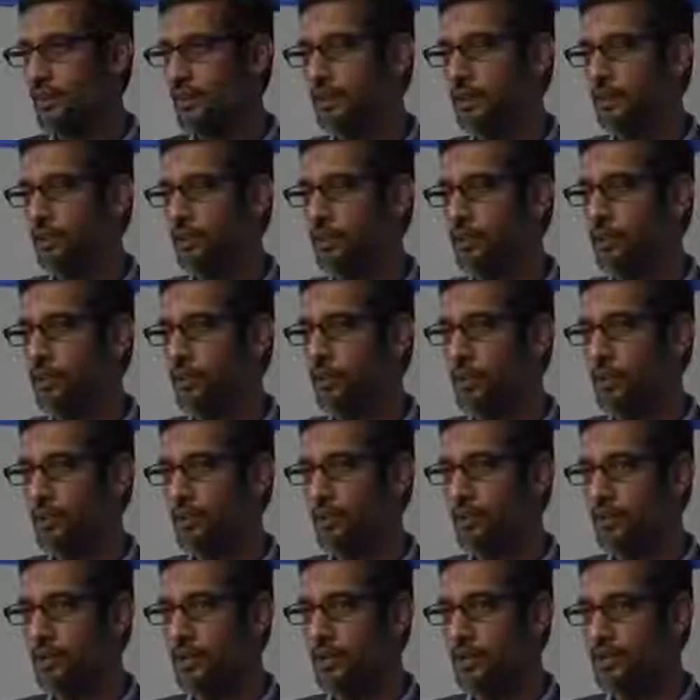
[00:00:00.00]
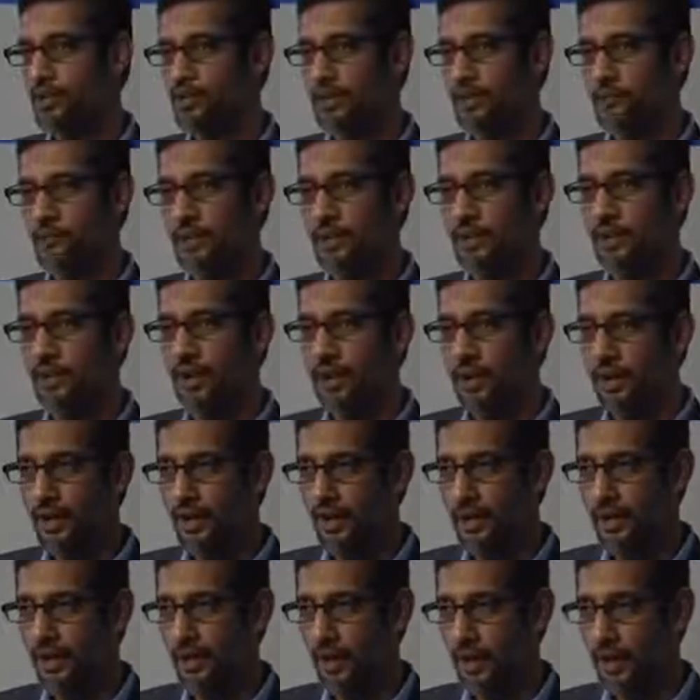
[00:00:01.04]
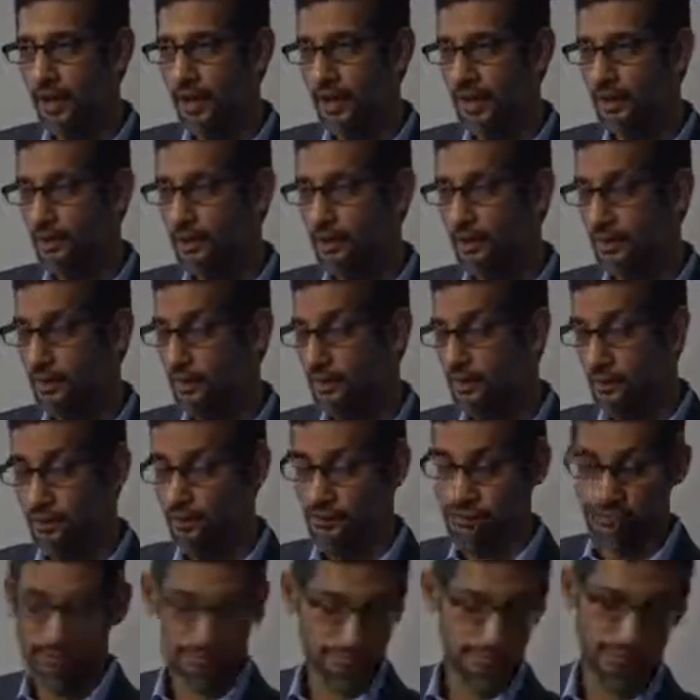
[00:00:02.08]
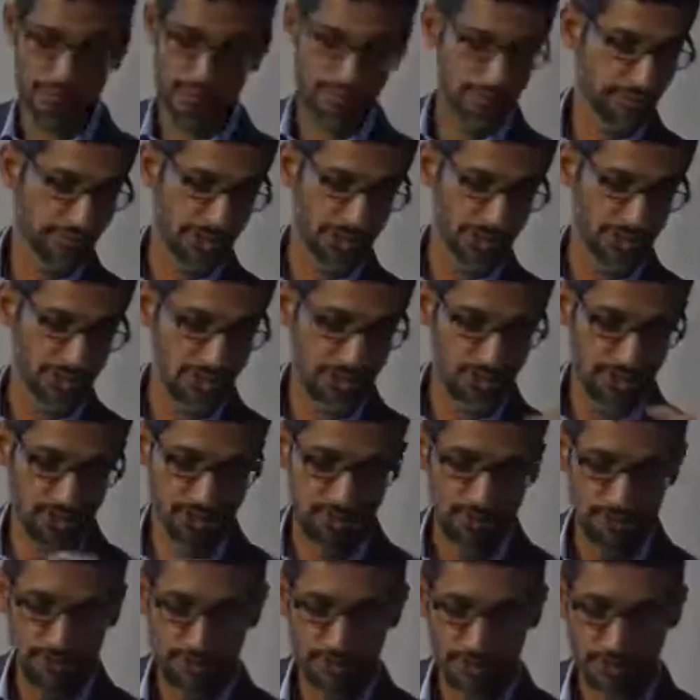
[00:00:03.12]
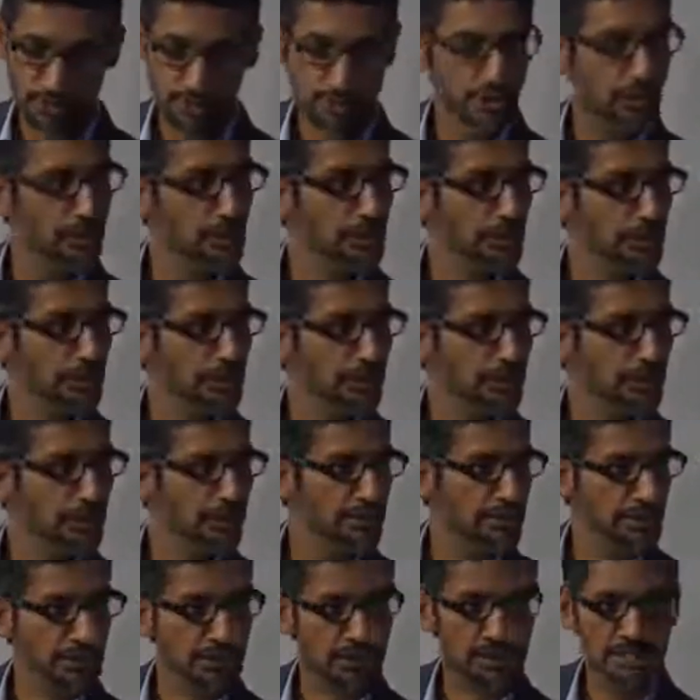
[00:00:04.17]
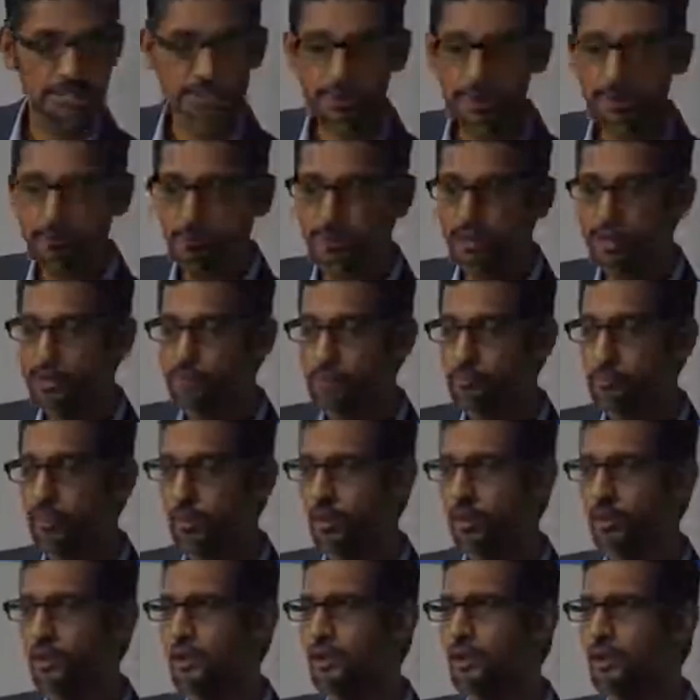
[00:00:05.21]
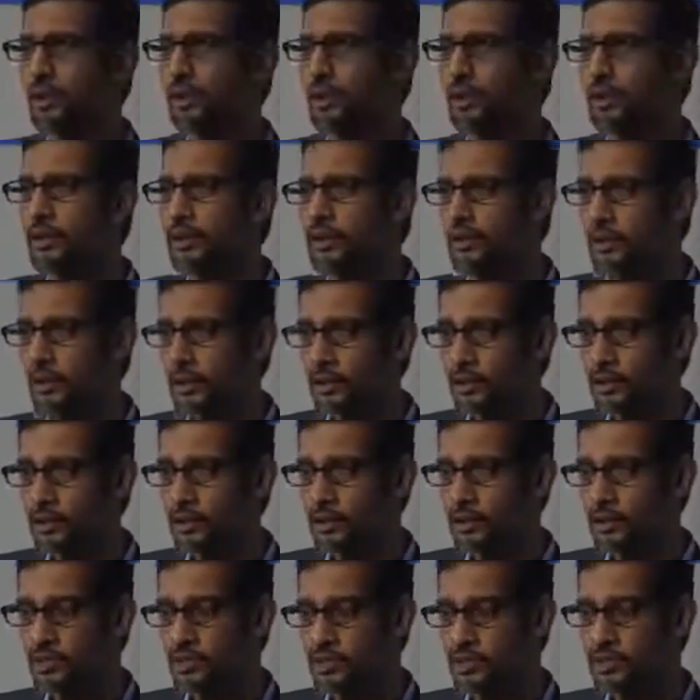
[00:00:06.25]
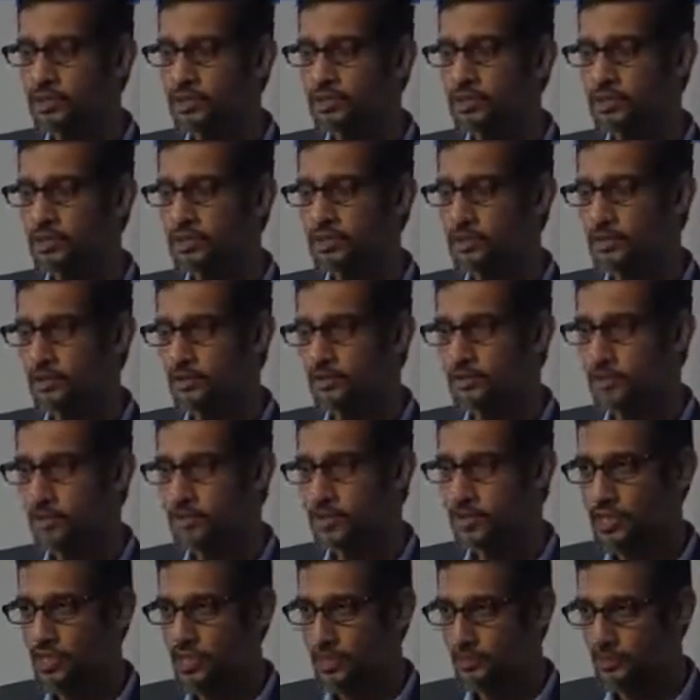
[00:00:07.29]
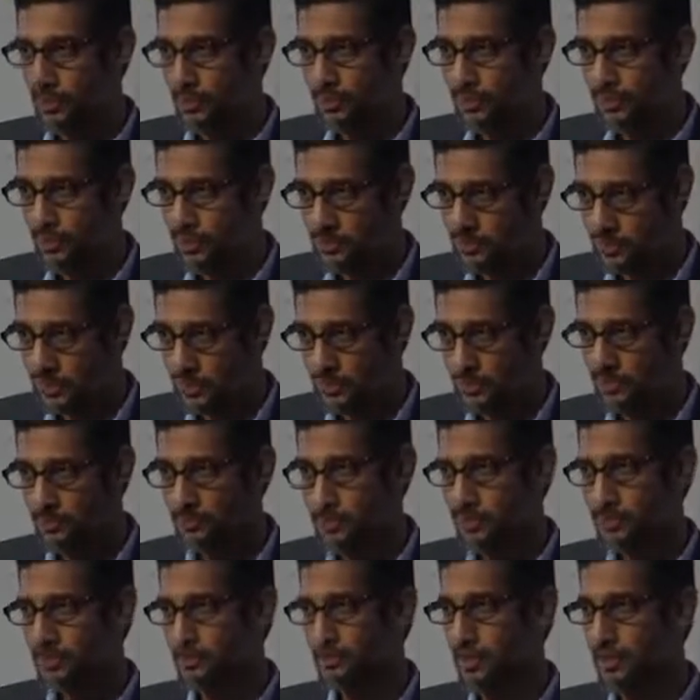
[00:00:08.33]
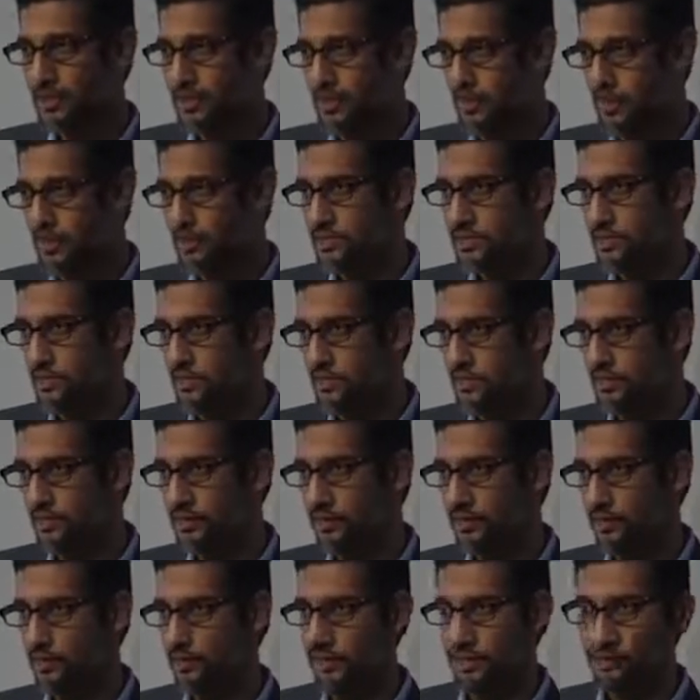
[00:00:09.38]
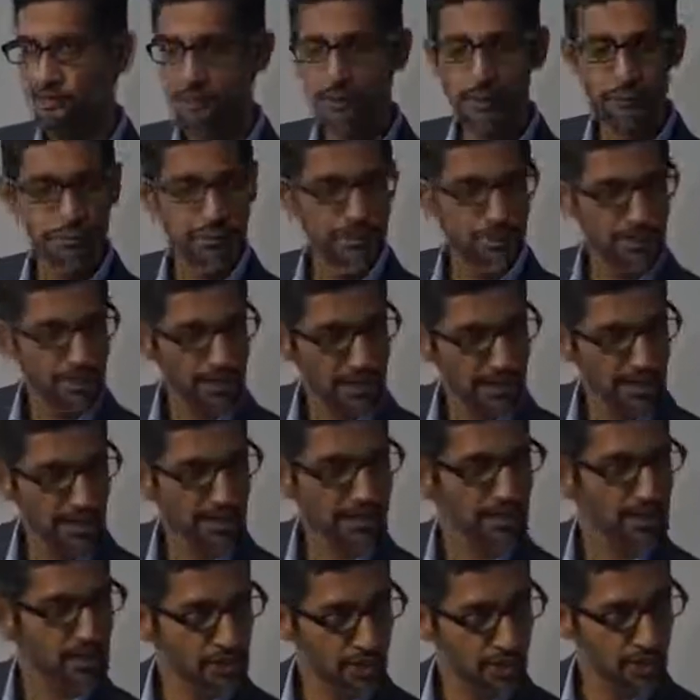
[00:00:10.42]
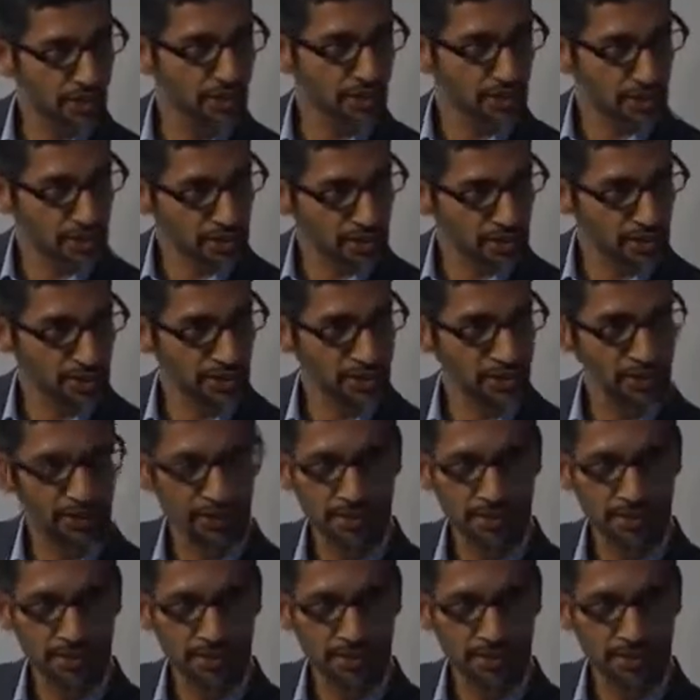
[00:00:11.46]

important concept, and on which the internet has been built upon. The good news is if you see the public sentiment where things are, people really cherish.